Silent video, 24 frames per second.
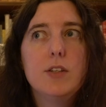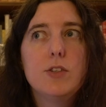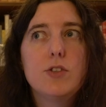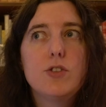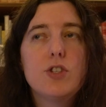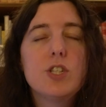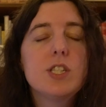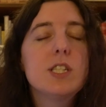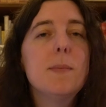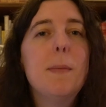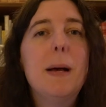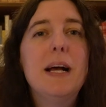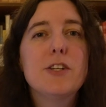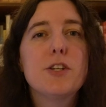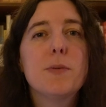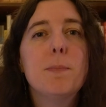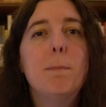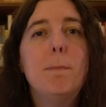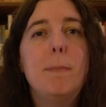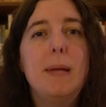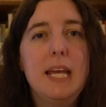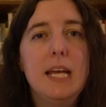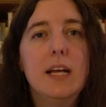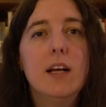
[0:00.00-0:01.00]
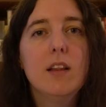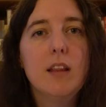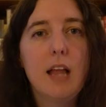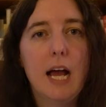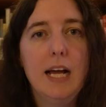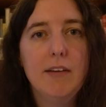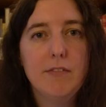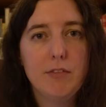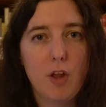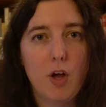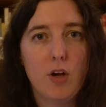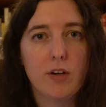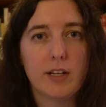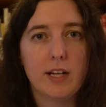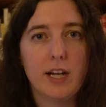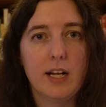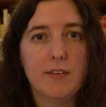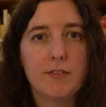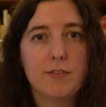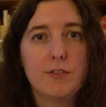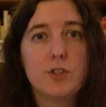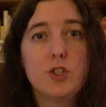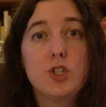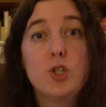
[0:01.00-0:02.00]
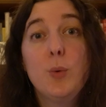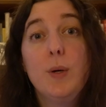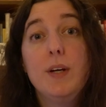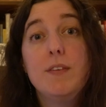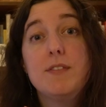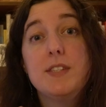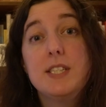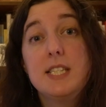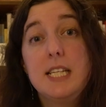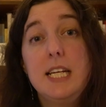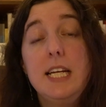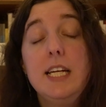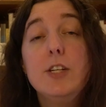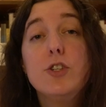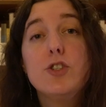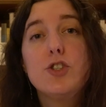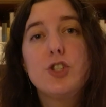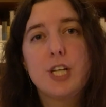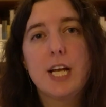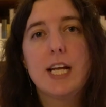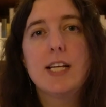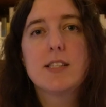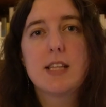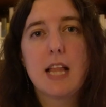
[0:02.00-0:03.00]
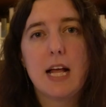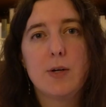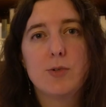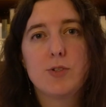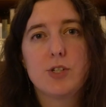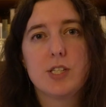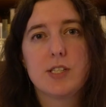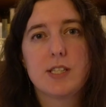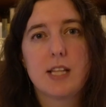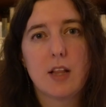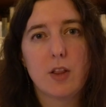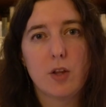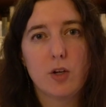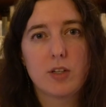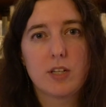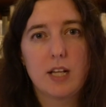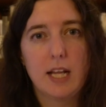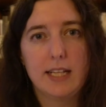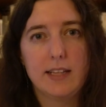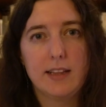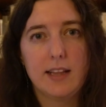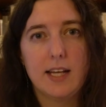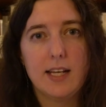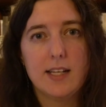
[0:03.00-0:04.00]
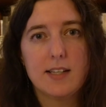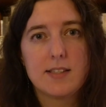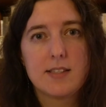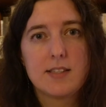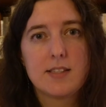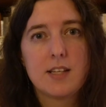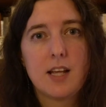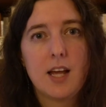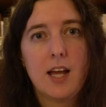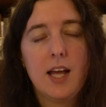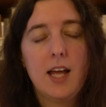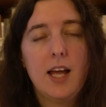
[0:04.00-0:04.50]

Just imagine being alive long enough to have seen chaise lounges that looked like this,